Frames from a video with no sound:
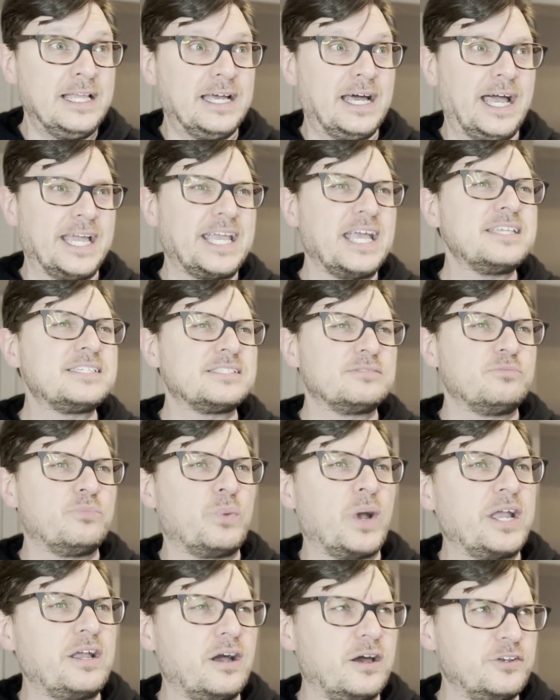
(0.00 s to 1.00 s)
I guess
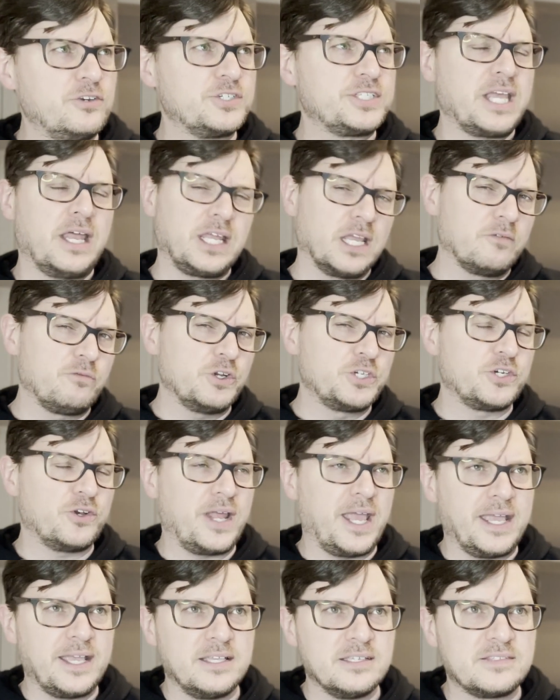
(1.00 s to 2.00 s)
my understanding of Richard
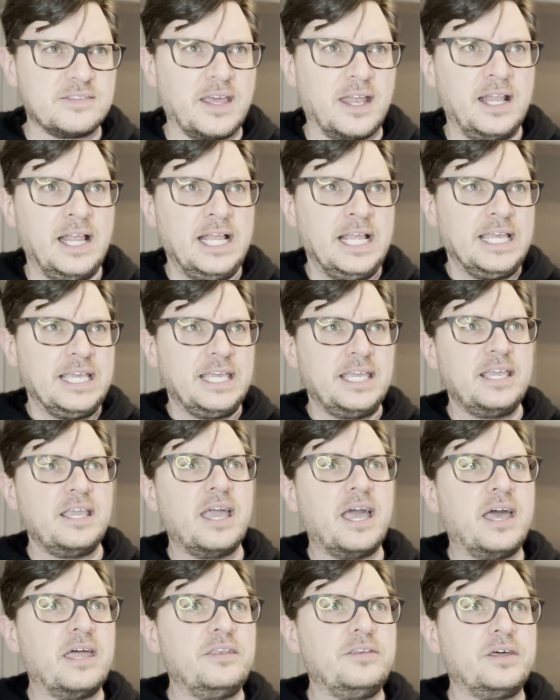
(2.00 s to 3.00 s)
Ng is that he
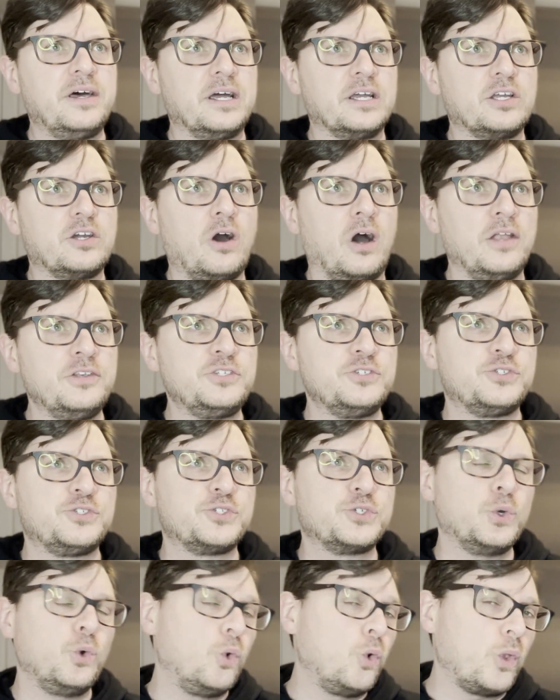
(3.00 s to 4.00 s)
had gone to
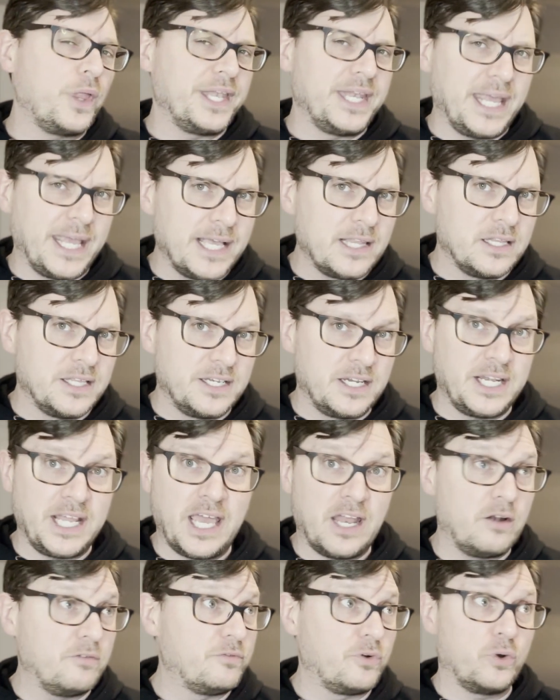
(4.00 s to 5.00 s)
school in England, and he
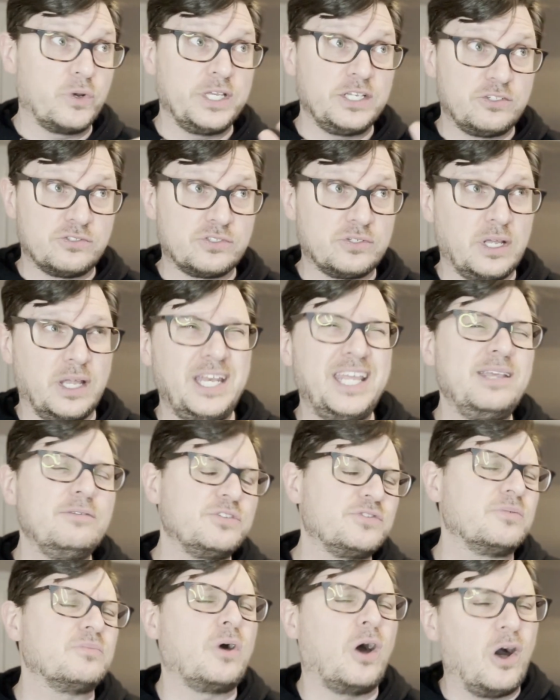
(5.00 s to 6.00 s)
had a British, and he
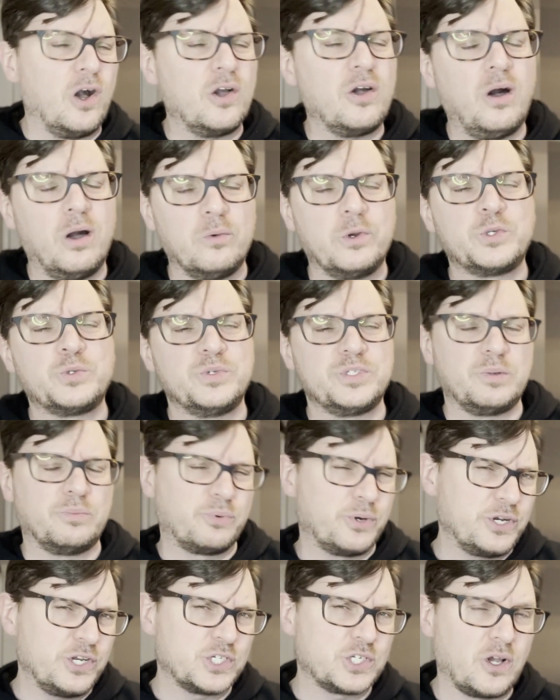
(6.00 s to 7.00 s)
was from Hong Kong, which was a
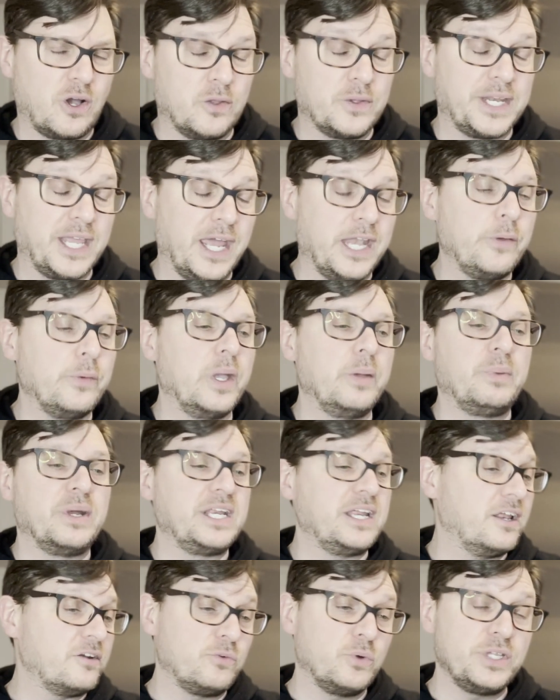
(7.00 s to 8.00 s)
British colony anyway, but
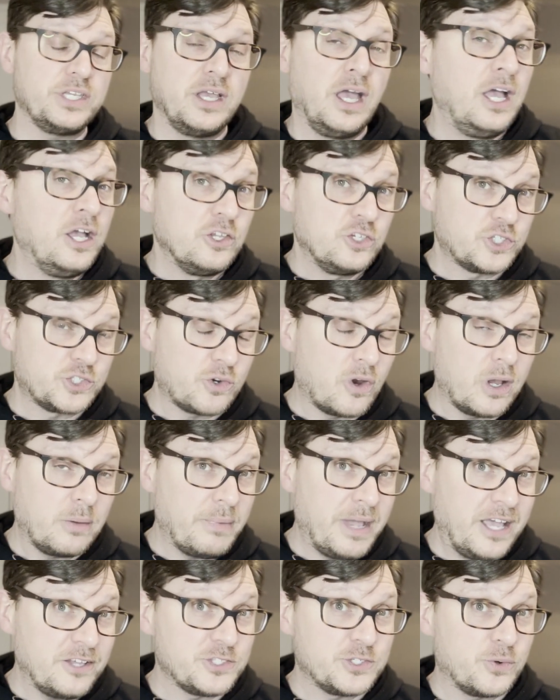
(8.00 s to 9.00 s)
he had really strong
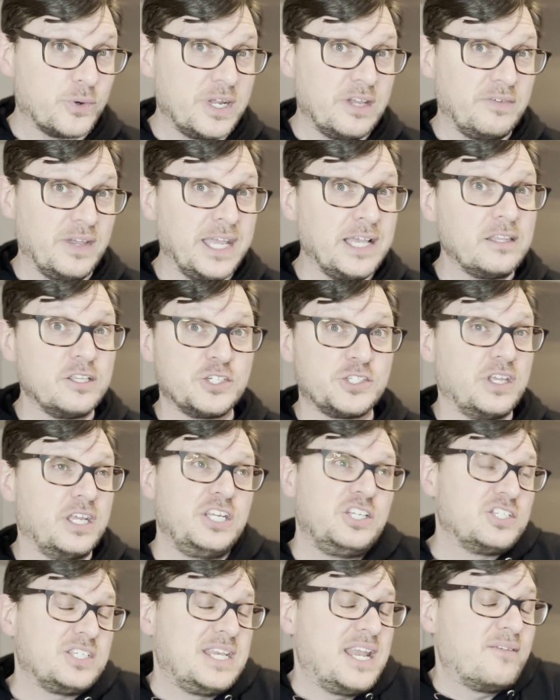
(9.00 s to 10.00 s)
mastery of English that
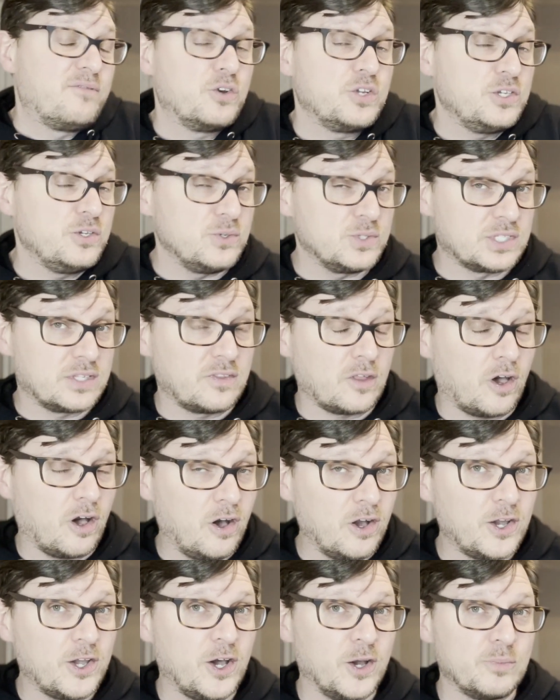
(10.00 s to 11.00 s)
he just never used in the
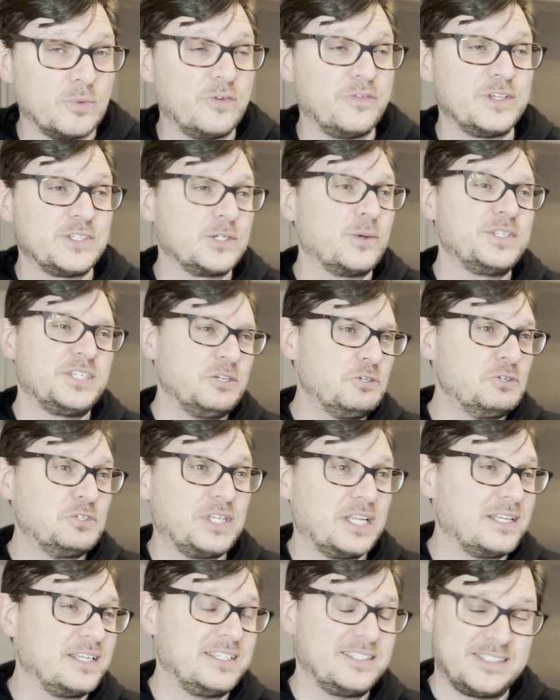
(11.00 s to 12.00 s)
Hong Kong movie. So it's
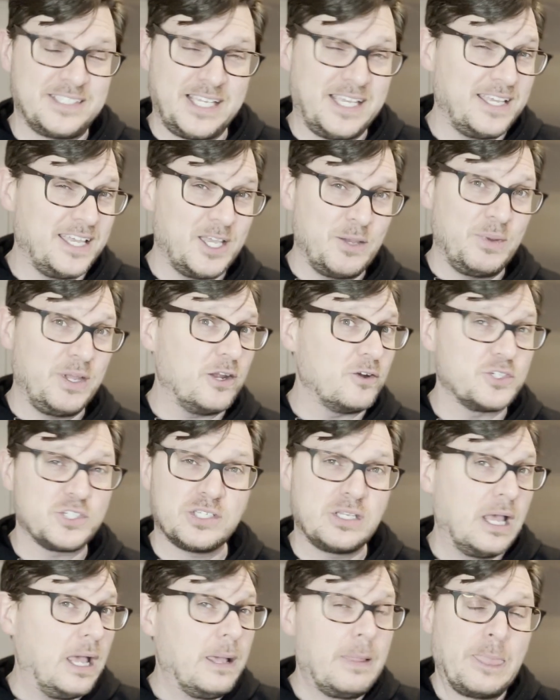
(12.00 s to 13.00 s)
interesting to see him here
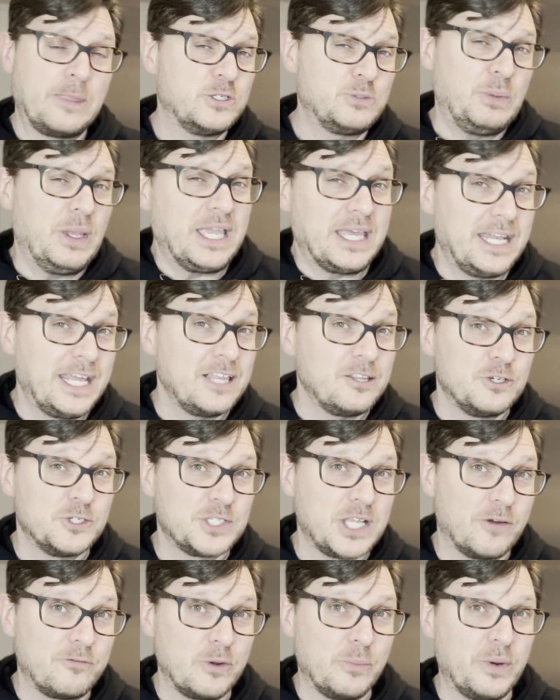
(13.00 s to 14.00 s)
just speaking English
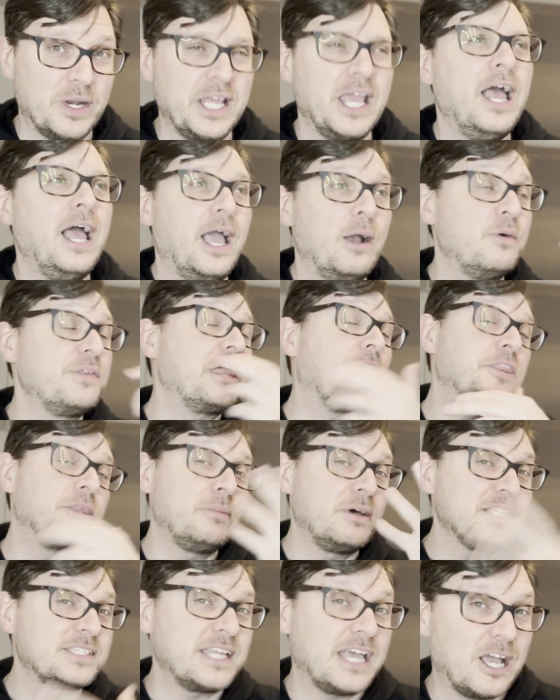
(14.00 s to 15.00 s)
to everybody without the
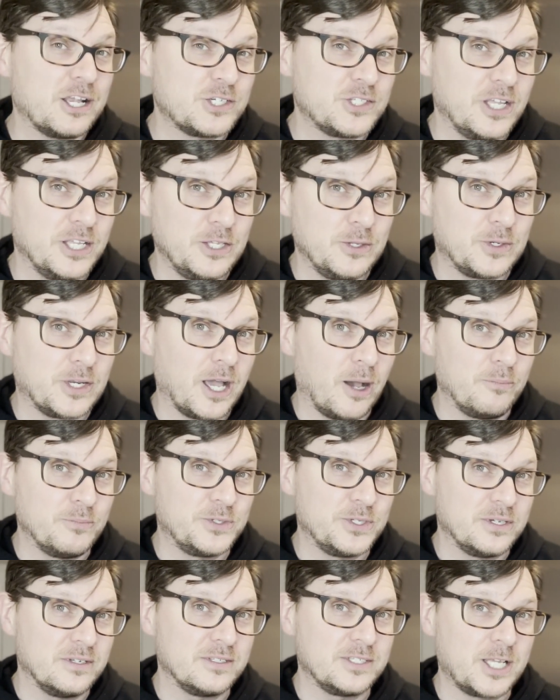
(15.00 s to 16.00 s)
mustache that you'd come
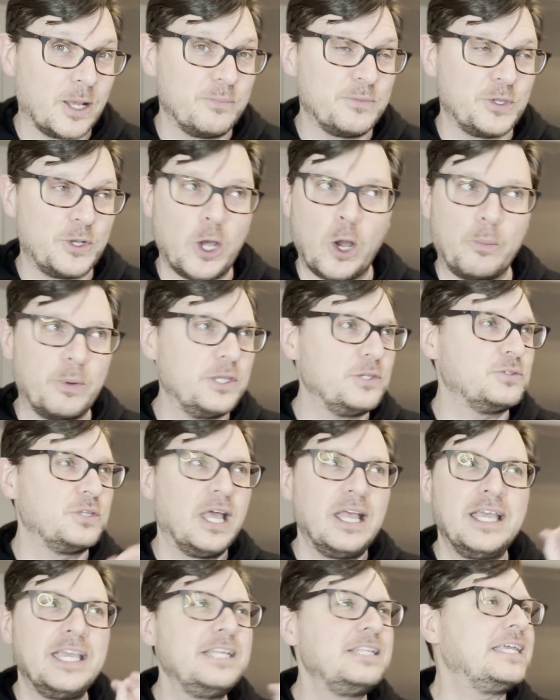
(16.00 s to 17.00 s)
to know, but
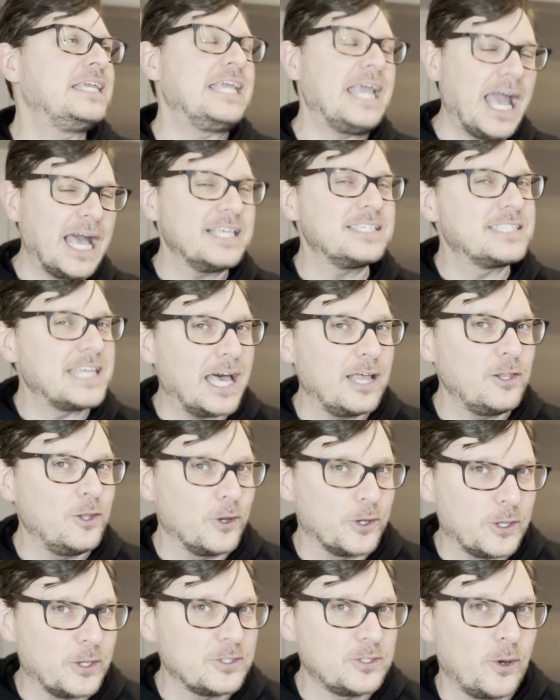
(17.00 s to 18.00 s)
he has that
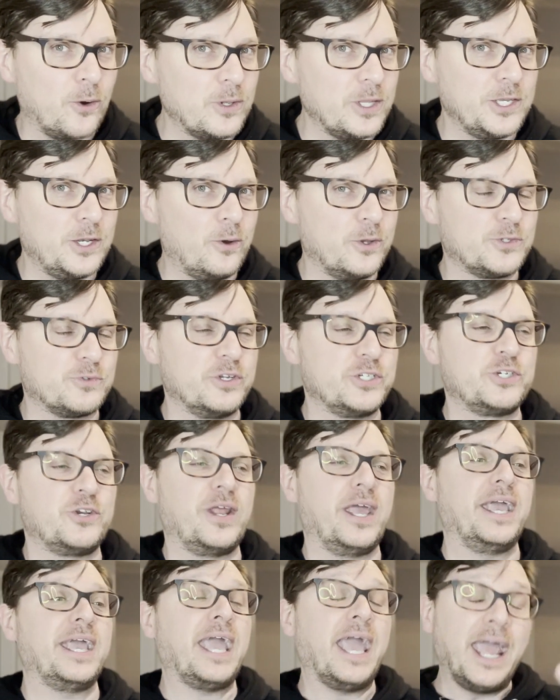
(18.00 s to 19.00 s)
look. You totally know it's Richard
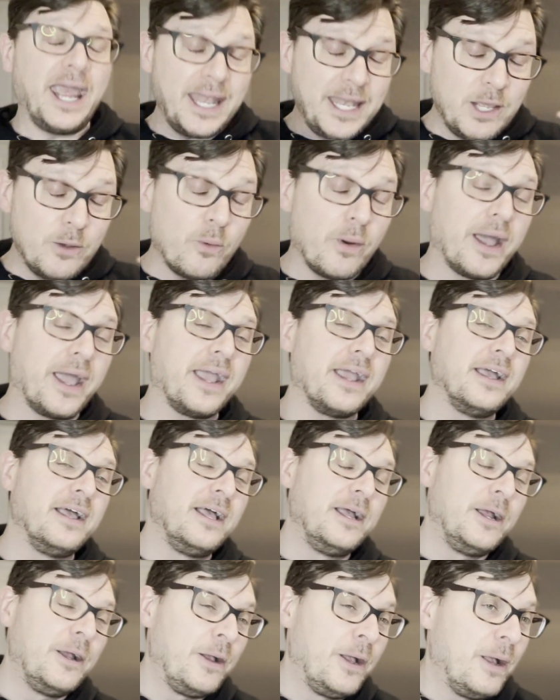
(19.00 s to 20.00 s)
Ng. Anyway,
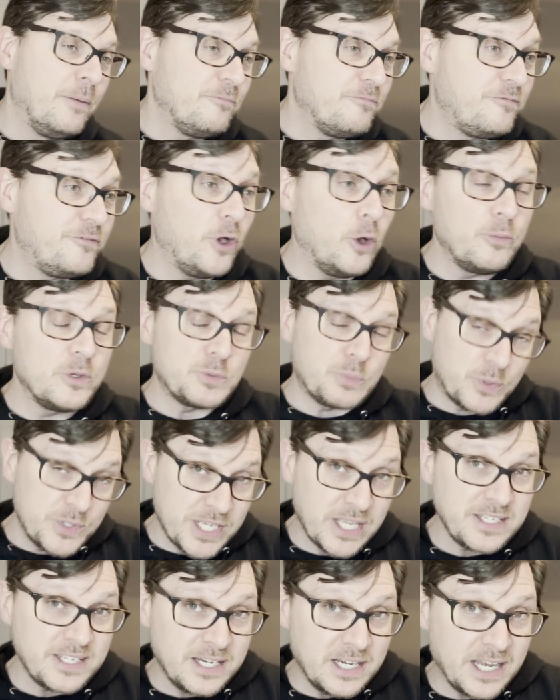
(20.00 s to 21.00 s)
film is
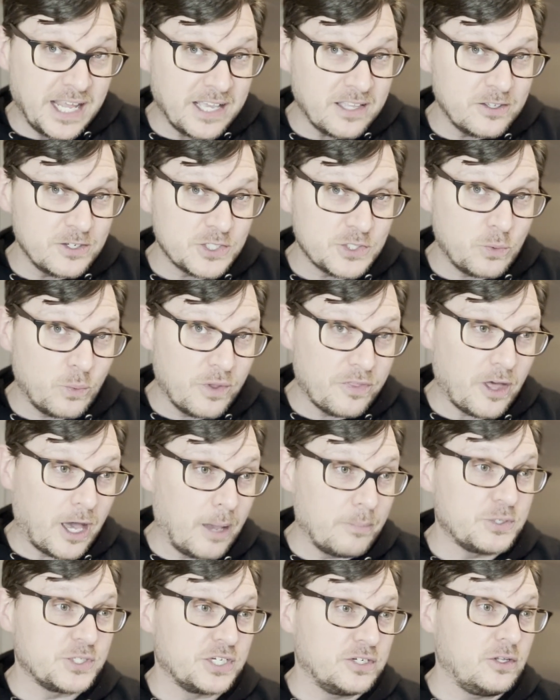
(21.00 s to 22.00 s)
presented in English with
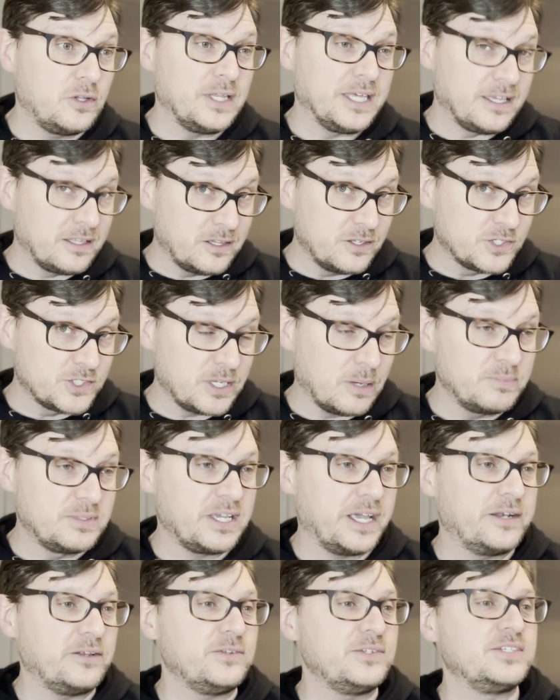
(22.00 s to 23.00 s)
optional English
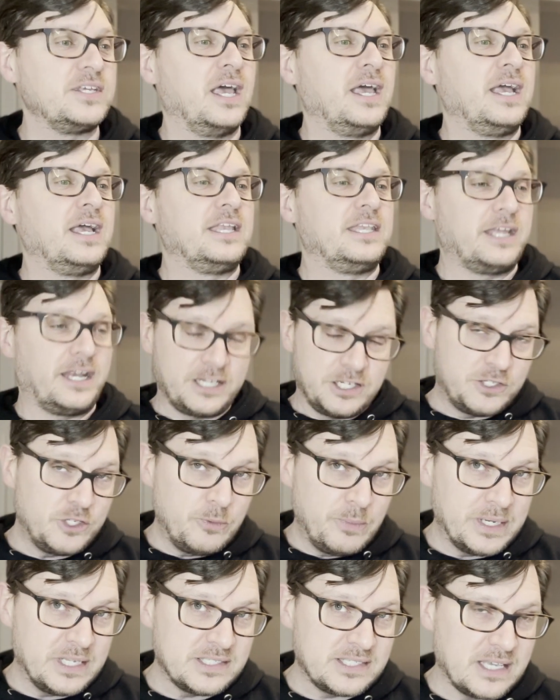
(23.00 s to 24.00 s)
subtitles. 92
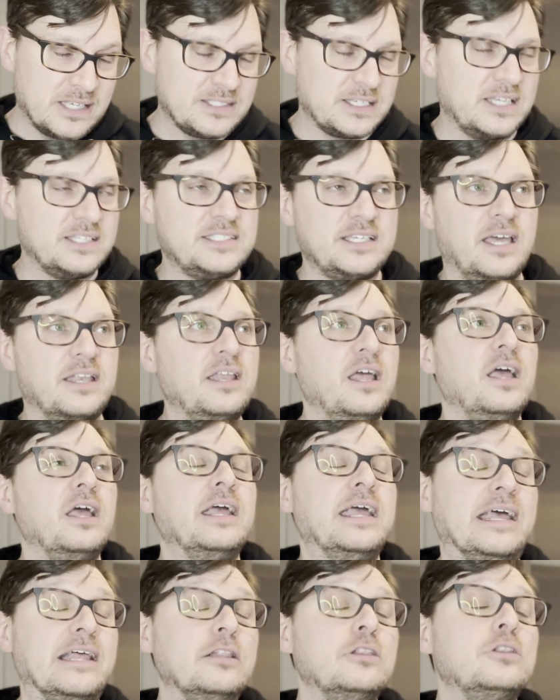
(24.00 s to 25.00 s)
minutes, as I said. It